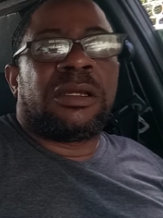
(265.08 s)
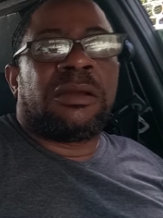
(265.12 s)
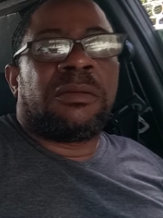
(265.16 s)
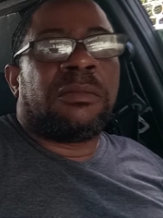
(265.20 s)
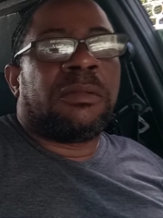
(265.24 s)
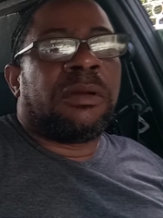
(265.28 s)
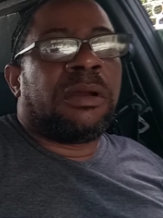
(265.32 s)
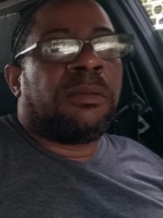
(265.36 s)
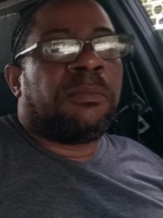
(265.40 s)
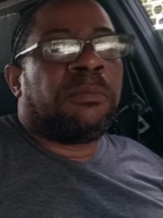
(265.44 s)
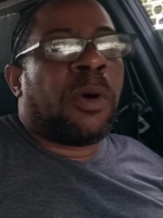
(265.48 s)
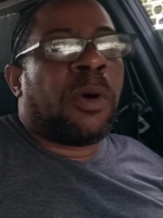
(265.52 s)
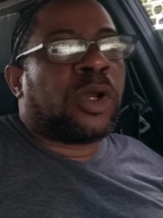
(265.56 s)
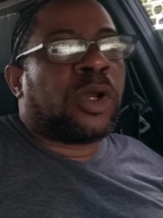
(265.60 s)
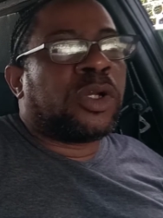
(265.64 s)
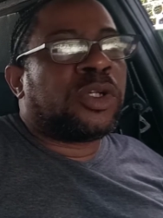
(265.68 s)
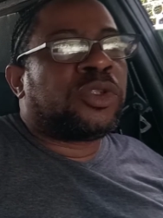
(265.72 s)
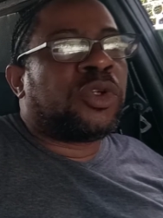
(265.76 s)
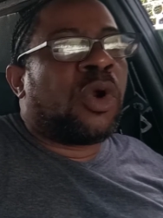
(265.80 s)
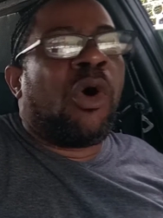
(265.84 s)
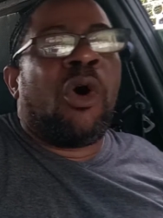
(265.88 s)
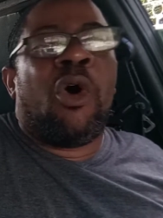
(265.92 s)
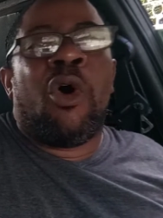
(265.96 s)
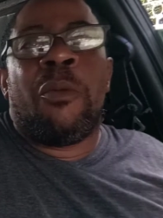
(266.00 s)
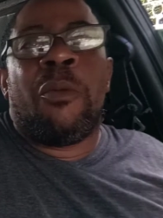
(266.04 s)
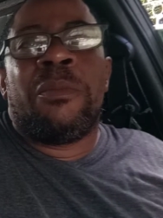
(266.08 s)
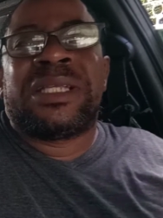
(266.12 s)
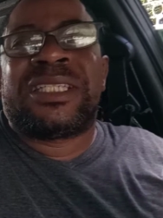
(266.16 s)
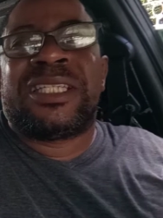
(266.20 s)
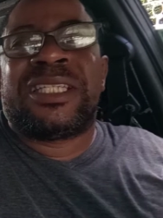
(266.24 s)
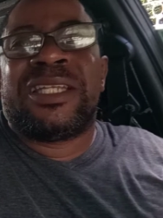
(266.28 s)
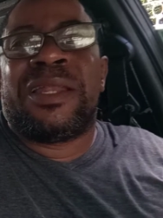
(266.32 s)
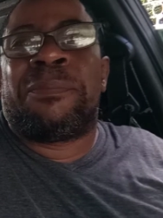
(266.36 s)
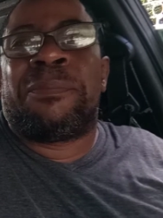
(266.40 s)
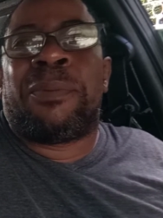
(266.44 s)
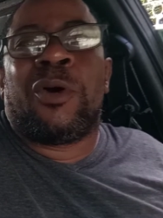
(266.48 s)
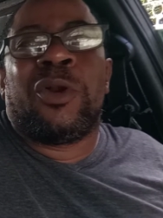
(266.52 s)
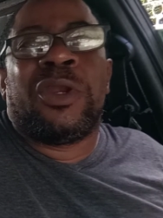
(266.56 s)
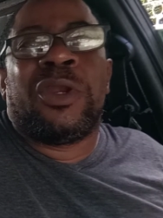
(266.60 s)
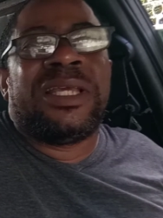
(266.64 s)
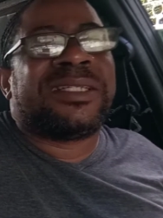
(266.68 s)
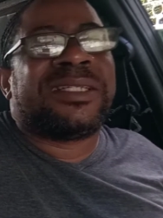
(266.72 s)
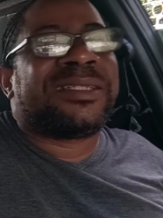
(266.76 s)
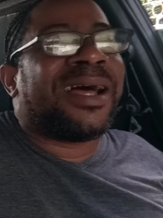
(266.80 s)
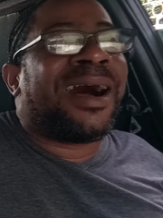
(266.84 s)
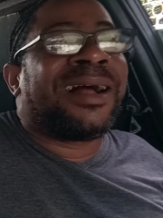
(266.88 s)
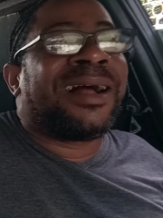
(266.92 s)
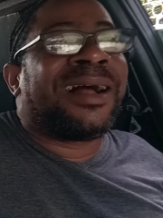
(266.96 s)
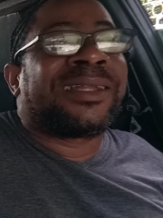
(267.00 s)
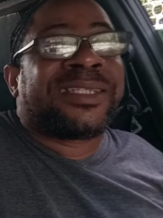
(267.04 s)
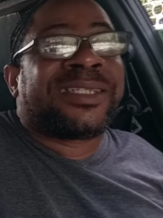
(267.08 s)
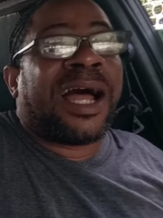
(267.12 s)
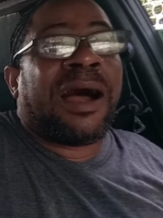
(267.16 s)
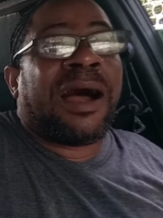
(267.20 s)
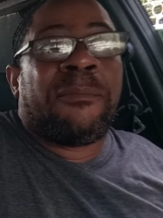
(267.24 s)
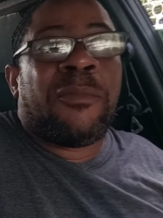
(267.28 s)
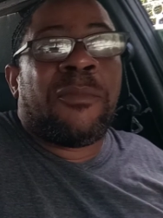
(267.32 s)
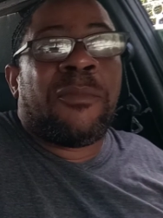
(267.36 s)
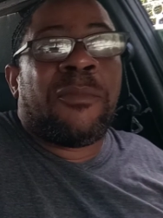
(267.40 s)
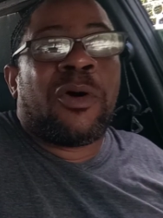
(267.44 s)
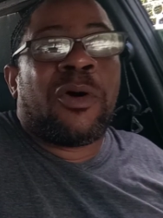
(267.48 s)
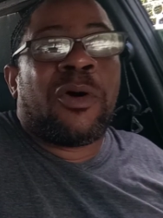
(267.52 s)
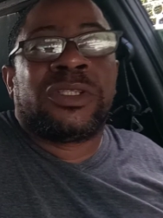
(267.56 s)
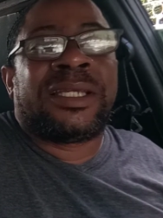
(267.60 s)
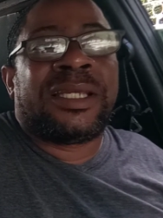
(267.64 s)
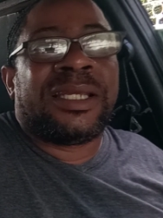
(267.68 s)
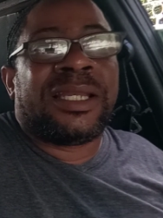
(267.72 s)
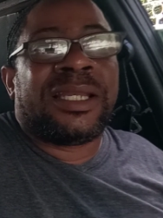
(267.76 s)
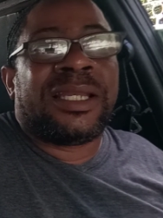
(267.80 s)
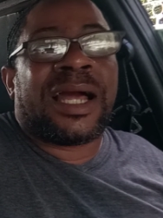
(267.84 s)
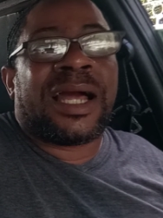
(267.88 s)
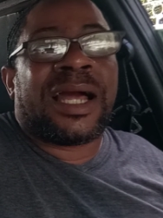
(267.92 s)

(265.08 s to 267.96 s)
but to all me see the police attack bounty killer,